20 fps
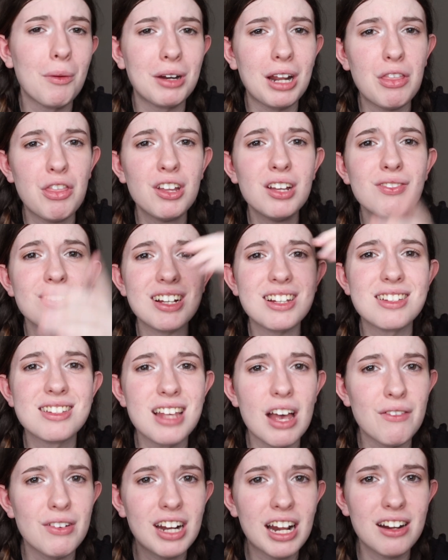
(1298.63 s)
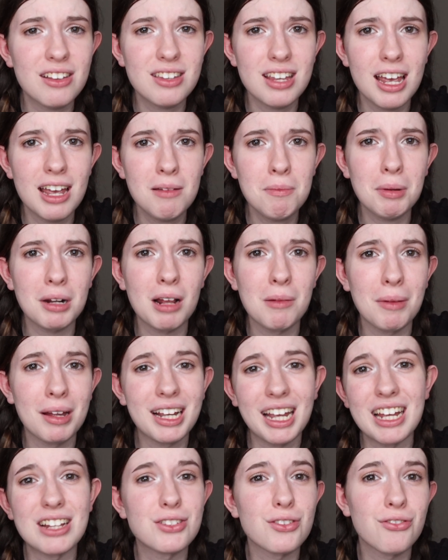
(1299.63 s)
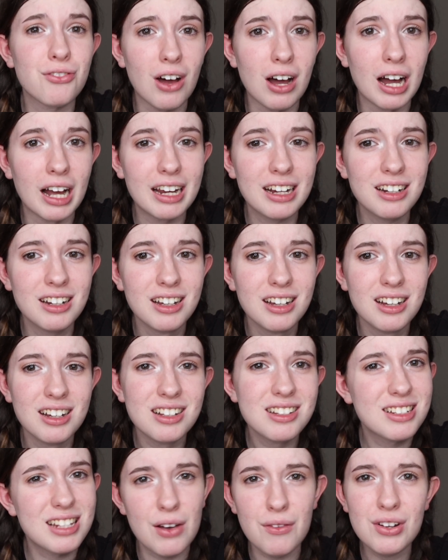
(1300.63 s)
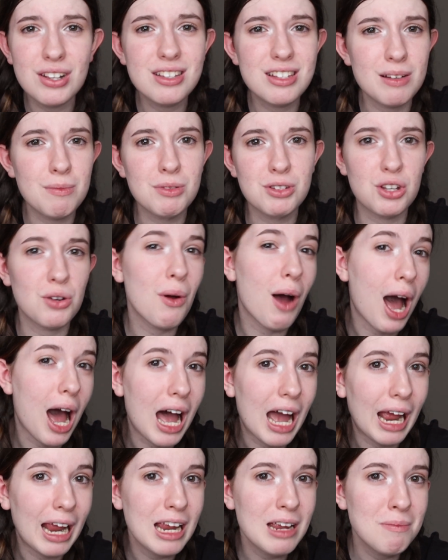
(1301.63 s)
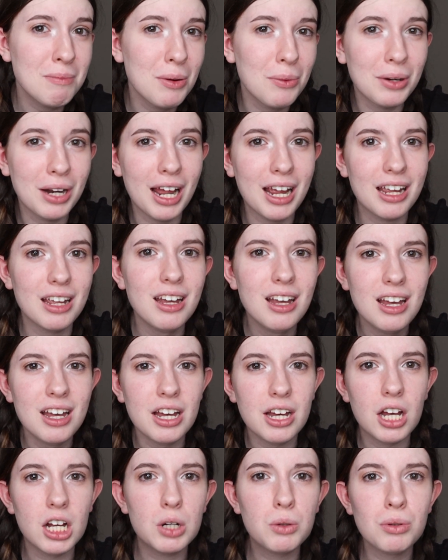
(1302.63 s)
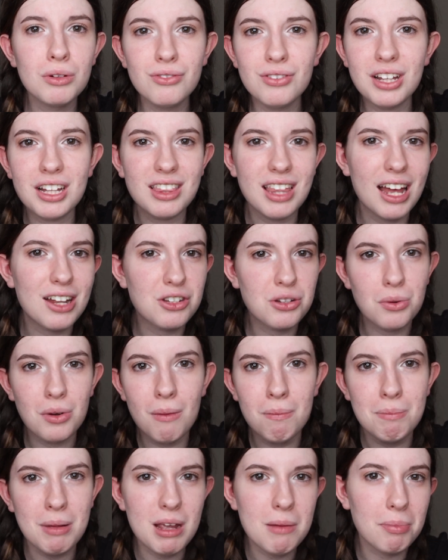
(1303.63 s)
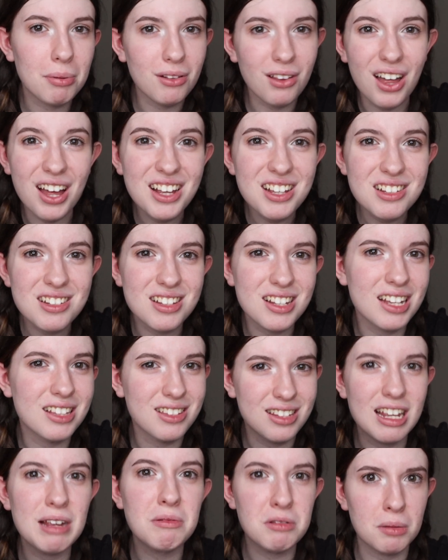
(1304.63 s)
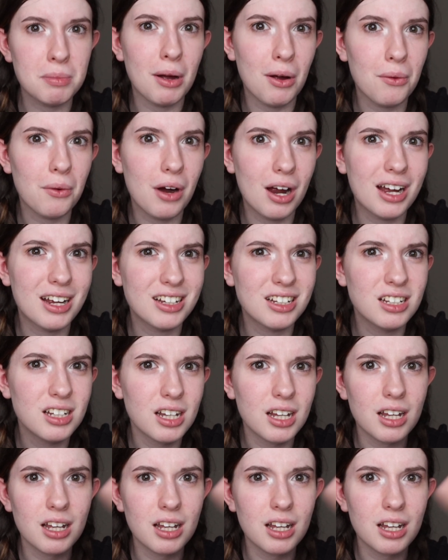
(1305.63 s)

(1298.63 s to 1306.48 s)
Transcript: When I think it's like 7 out of 10, but I'm like, it's fine. 7 seems too high, but when I equivalent that to a B+, it seems about right.